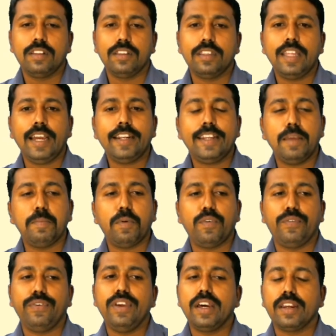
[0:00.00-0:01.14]
That type of
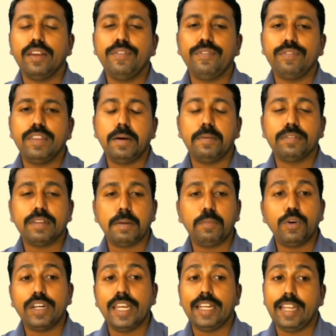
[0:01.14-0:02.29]
fear, if the
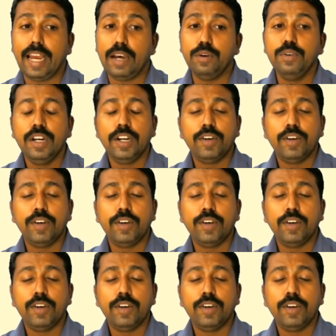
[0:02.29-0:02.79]
subordinate have,